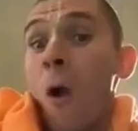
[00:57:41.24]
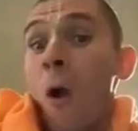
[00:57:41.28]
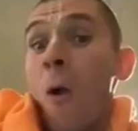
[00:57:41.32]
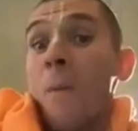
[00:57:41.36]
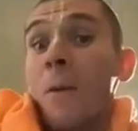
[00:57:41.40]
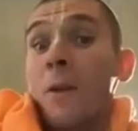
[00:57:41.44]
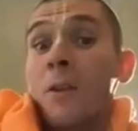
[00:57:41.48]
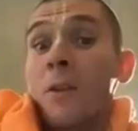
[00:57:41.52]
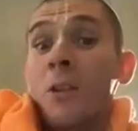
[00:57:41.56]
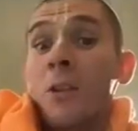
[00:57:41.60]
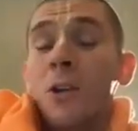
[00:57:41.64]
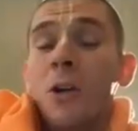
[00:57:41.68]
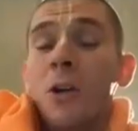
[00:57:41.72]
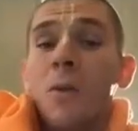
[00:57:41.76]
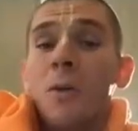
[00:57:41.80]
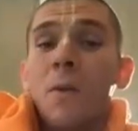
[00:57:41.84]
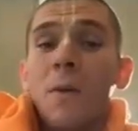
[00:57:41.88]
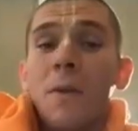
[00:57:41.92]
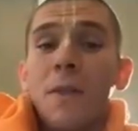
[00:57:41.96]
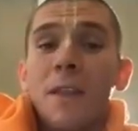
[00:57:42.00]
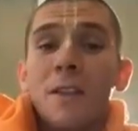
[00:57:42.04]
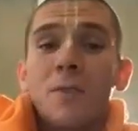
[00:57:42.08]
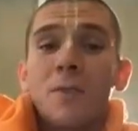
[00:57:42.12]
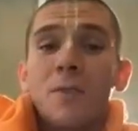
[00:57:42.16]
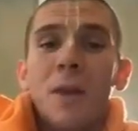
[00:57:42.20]
moment.
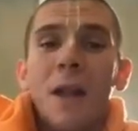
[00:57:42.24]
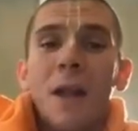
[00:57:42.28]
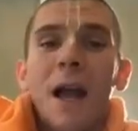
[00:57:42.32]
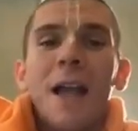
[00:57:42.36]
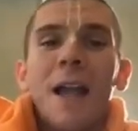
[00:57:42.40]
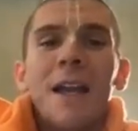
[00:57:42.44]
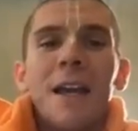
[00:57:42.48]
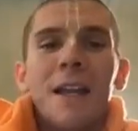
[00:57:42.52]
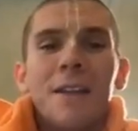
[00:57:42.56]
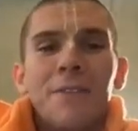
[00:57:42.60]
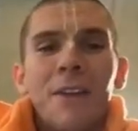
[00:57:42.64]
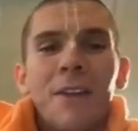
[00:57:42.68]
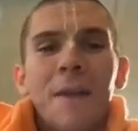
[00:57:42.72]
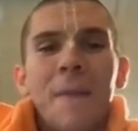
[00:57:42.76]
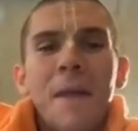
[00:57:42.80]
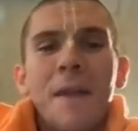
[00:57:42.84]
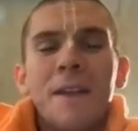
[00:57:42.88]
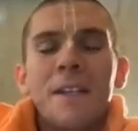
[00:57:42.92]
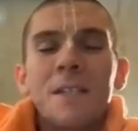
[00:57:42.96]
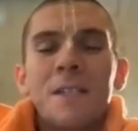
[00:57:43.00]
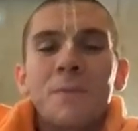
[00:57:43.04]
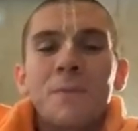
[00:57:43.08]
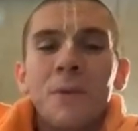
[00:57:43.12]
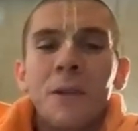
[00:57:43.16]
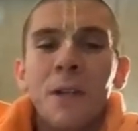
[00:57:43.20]
That's where I kind of had that
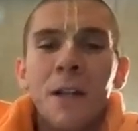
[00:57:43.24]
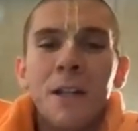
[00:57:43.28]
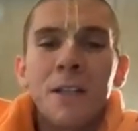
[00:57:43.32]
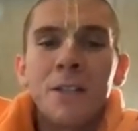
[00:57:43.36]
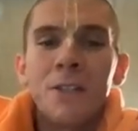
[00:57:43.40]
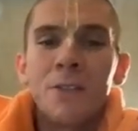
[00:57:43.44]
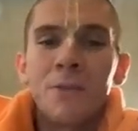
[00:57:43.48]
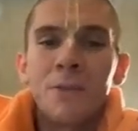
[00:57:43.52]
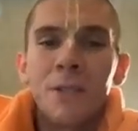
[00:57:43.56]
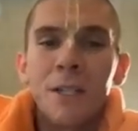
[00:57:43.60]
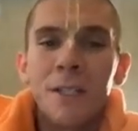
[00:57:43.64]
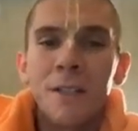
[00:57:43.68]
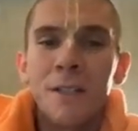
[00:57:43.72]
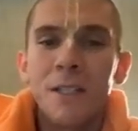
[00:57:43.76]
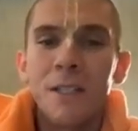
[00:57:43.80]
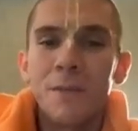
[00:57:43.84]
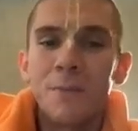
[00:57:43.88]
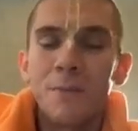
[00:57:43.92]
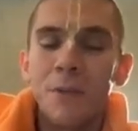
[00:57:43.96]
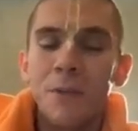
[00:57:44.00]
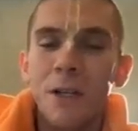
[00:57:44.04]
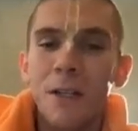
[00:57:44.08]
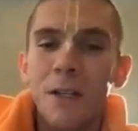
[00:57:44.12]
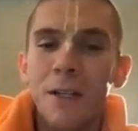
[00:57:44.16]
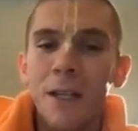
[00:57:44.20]
experience reading this
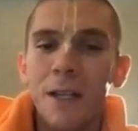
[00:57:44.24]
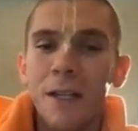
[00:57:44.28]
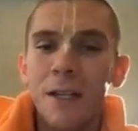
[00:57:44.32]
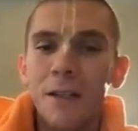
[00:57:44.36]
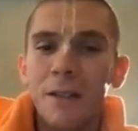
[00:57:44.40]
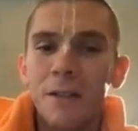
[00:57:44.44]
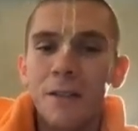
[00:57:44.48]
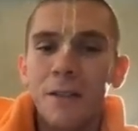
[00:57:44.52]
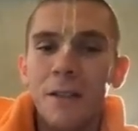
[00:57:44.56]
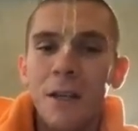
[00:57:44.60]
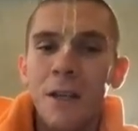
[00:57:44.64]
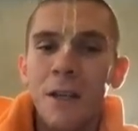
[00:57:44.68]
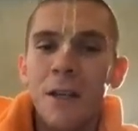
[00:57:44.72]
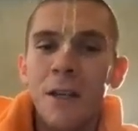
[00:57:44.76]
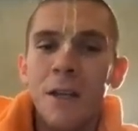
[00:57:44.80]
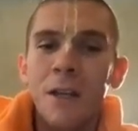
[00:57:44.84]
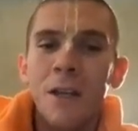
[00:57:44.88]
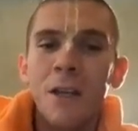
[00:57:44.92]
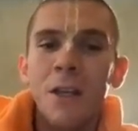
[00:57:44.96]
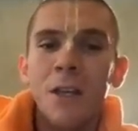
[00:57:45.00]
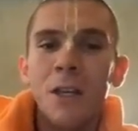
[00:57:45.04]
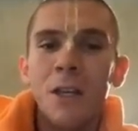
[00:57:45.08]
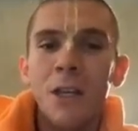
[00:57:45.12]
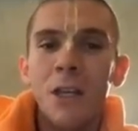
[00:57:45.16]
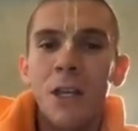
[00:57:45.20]
book. Like,
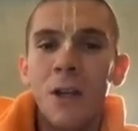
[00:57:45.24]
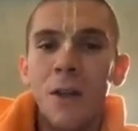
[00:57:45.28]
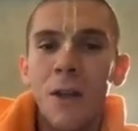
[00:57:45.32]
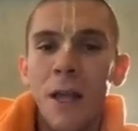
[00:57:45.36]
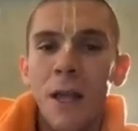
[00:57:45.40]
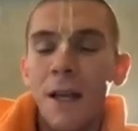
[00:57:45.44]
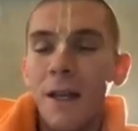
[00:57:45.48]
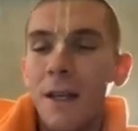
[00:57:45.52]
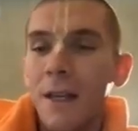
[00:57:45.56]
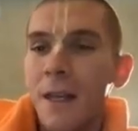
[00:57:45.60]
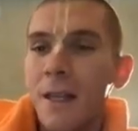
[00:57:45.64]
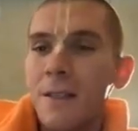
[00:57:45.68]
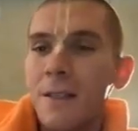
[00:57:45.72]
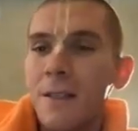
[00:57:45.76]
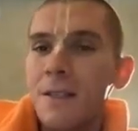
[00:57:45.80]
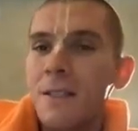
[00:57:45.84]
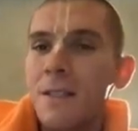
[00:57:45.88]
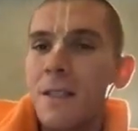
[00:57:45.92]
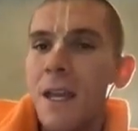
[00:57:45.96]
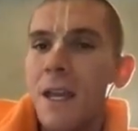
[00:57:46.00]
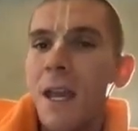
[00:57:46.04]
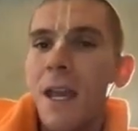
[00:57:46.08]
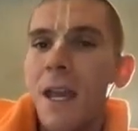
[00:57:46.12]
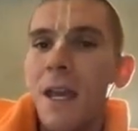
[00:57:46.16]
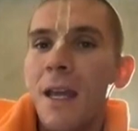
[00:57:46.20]
like
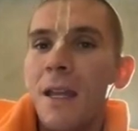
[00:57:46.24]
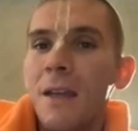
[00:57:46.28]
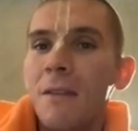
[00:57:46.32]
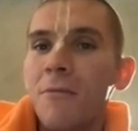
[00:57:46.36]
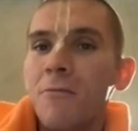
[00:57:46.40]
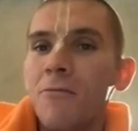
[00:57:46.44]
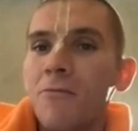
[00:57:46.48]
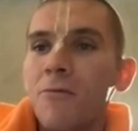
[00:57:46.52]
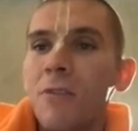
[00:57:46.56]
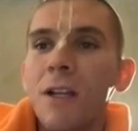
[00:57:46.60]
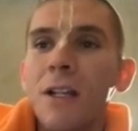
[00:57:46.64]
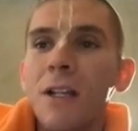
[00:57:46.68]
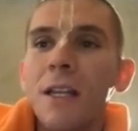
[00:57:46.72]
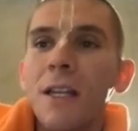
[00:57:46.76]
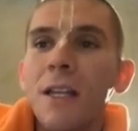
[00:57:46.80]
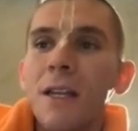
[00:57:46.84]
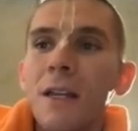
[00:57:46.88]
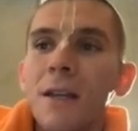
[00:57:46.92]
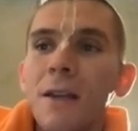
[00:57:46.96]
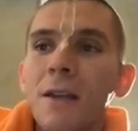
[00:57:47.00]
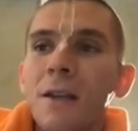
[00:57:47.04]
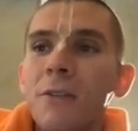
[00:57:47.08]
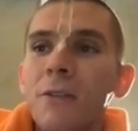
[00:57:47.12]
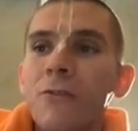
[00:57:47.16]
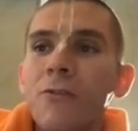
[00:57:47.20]
it
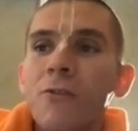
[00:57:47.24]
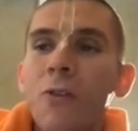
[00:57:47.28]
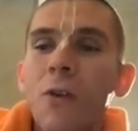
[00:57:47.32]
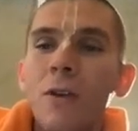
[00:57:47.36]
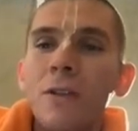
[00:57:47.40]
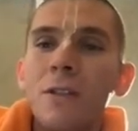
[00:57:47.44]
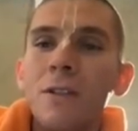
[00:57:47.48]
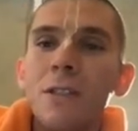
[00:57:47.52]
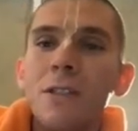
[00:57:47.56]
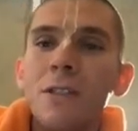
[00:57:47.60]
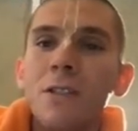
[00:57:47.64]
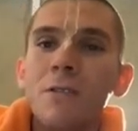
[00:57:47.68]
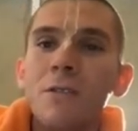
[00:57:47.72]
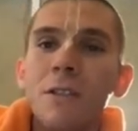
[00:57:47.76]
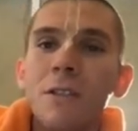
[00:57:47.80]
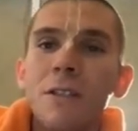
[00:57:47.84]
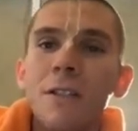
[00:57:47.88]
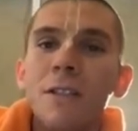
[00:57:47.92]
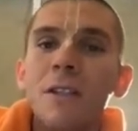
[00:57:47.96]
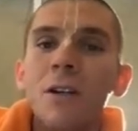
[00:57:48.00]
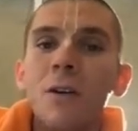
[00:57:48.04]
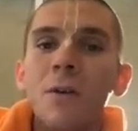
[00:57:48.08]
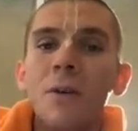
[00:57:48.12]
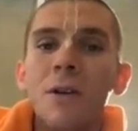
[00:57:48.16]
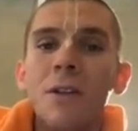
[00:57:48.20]
really forces you to
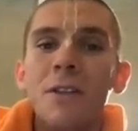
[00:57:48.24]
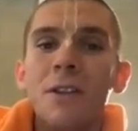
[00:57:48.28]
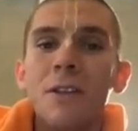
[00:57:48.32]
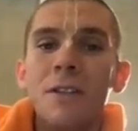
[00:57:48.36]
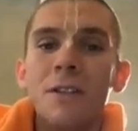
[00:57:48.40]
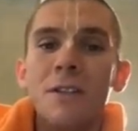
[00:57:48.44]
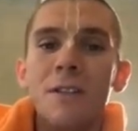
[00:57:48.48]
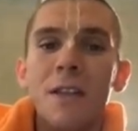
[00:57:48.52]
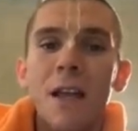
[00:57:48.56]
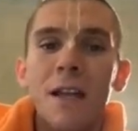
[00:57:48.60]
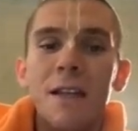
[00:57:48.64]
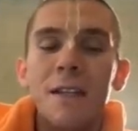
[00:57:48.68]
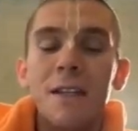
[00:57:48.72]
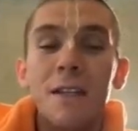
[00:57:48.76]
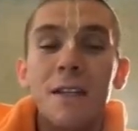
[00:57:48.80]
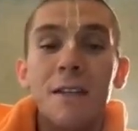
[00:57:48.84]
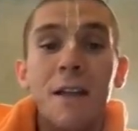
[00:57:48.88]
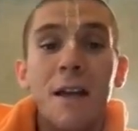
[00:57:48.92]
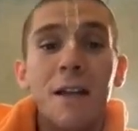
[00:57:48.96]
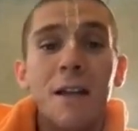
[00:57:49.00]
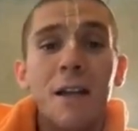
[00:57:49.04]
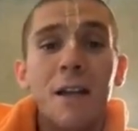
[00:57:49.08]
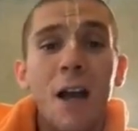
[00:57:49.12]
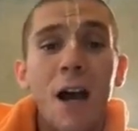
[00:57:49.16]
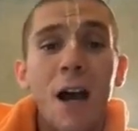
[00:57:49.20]
deal with this idea
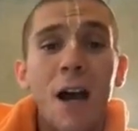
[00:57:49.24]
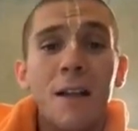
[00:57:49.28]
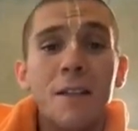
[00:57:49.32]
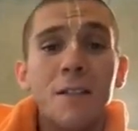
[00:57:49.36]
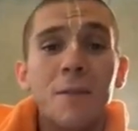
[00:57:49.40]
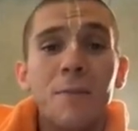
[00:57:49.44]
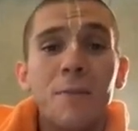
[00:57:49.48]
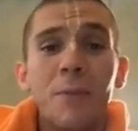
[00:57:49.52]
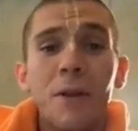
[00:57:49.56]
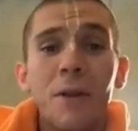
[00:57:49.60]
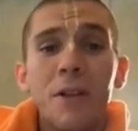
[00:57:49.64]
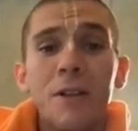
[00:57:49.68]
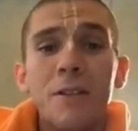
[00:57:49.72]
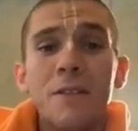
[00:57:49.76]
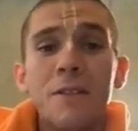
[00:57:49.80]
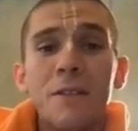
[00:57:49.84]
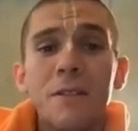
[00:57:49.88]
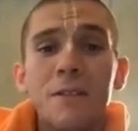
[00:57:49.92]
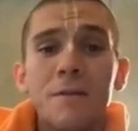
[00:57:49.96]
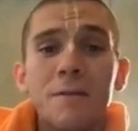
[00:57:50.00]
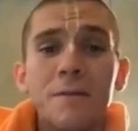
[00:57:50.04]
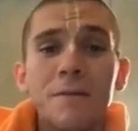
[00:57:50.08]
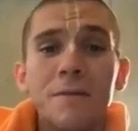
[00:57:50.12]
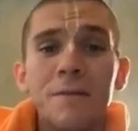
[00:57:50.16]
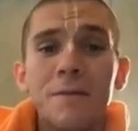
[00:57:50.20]
that God's a
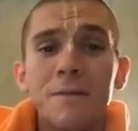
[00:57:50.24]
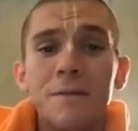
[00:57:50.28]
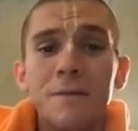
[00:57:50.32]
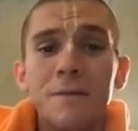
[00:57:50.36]
person.